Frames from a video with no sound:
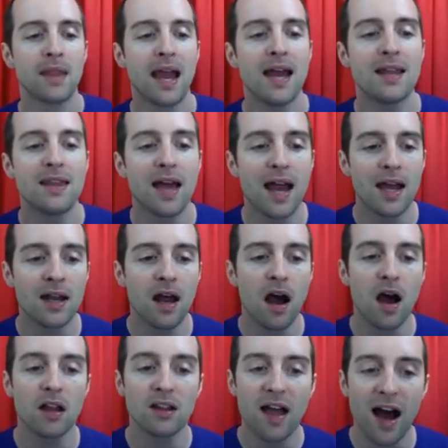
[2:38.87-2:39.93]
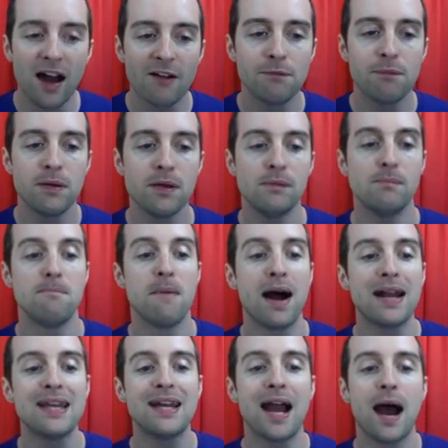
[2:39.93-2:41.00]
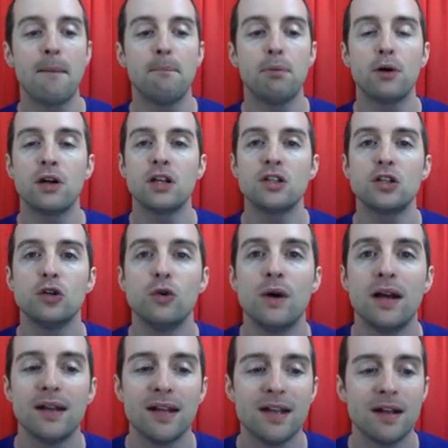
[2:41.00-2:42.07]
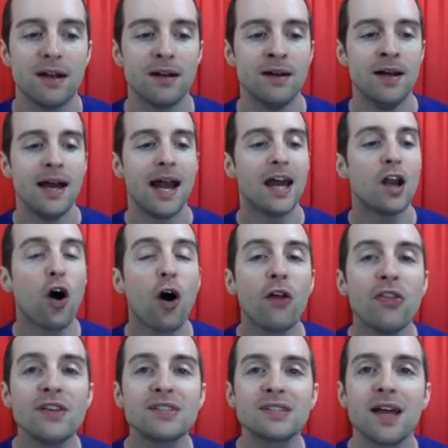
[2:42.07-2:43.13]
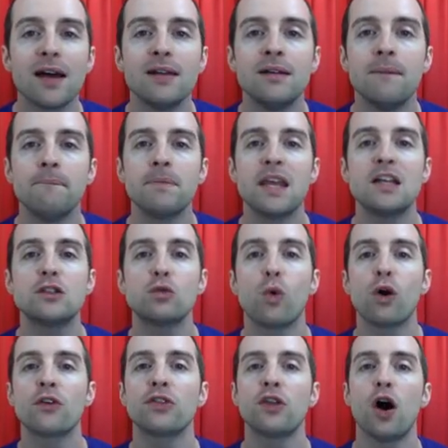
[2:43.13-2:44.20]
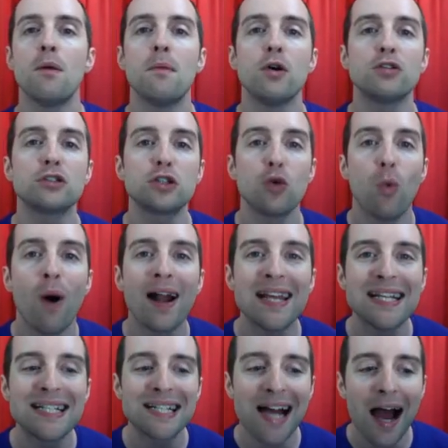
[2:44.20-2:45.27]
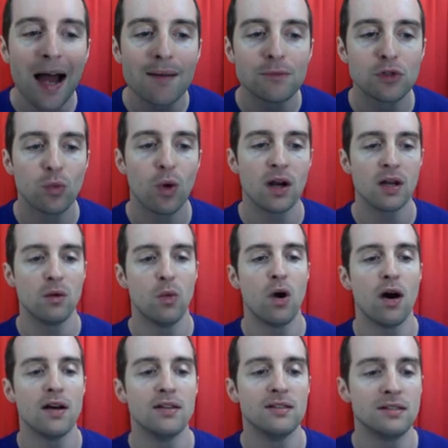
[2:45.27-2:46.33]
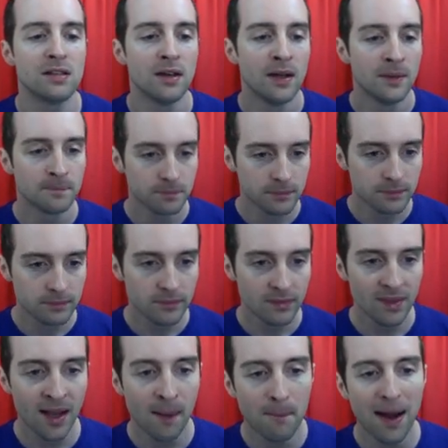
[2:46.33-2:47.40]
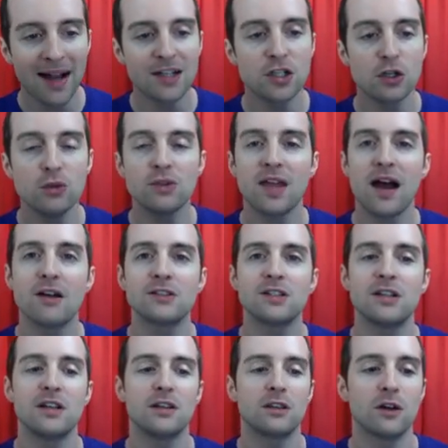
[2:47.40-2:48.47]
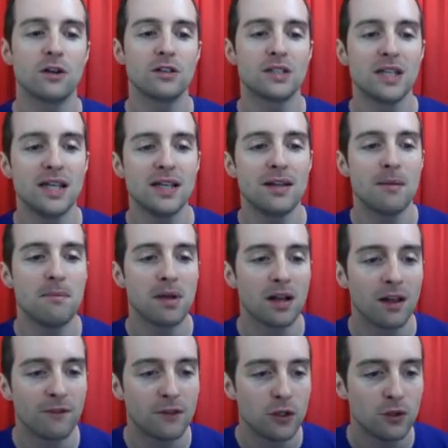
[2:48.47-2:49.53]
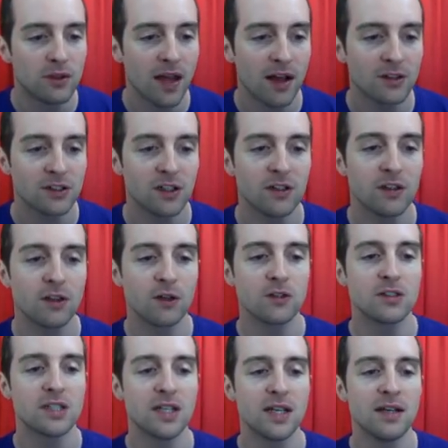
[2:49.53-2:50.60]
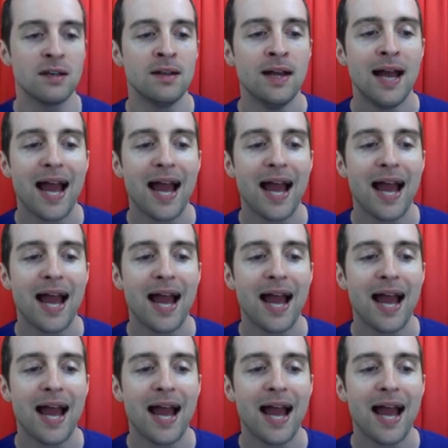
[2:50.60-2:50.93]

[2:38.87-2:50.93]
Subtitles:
And then a lot of money got put into it here. And all of a sudden, it's worth almost 20 times what it was by 2013, the middle of 2013,